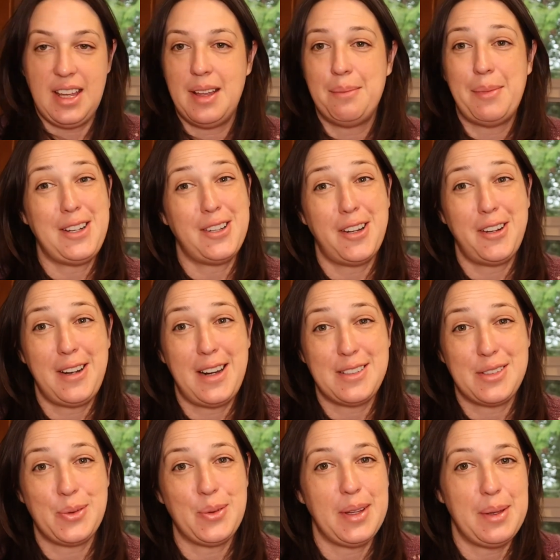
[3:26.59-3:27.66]
My daughter
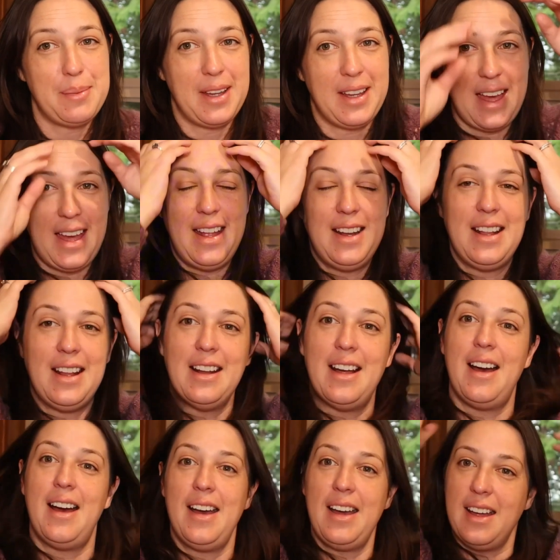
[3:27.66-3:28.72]
has a really big head, and
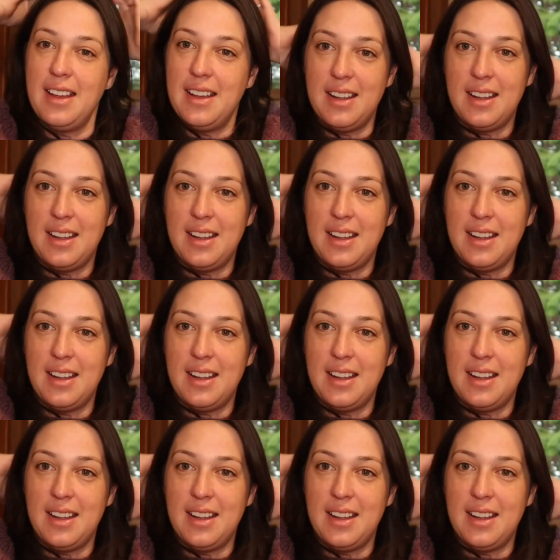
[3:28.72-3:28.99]
I